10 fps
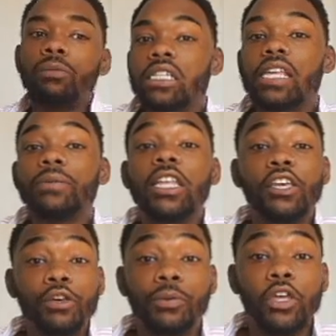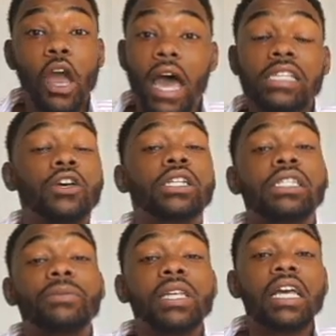something that you put your eyes on,
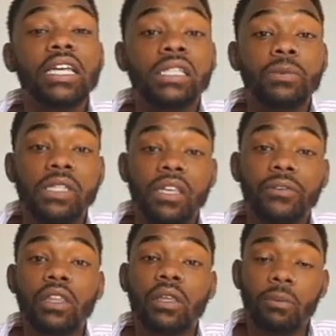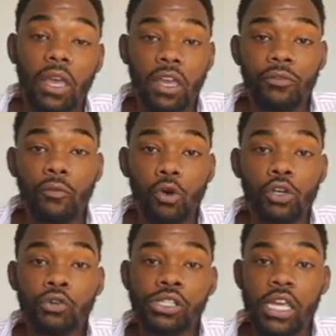something that is specifically made for
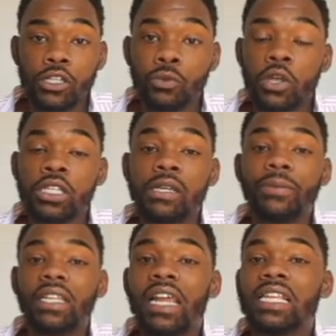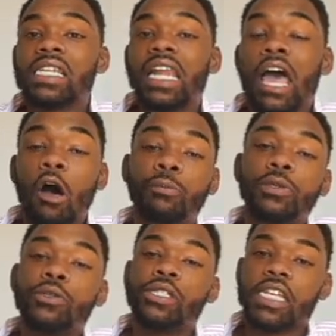your schedule is something that is gonna help
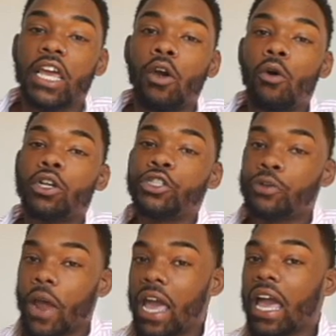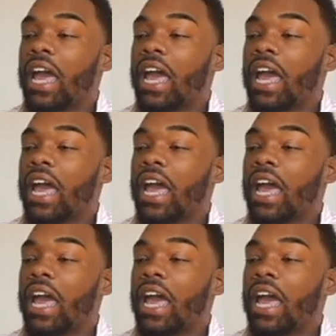you stay on track.